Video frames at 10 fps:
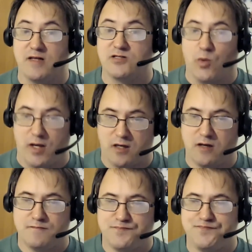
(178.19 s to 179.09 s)
this week.
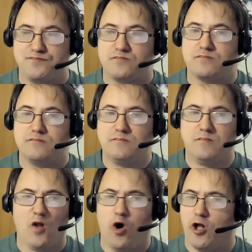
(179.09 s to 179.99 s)

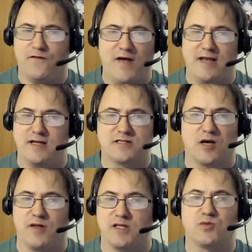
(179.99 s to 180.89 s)
All of that is
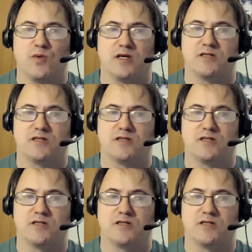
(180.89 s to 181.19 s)
coming this week.